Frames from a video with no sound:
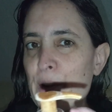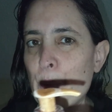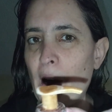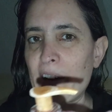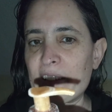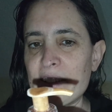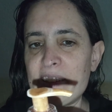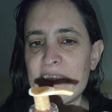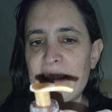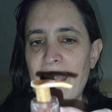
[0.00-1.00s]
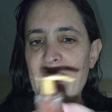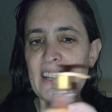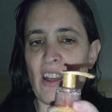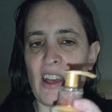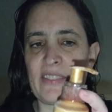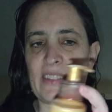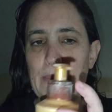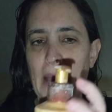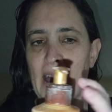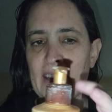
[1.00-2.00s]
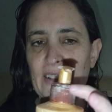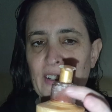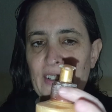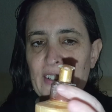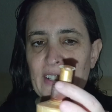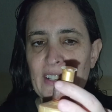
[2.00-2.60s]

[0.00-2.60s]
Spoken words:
water stain on the bottle.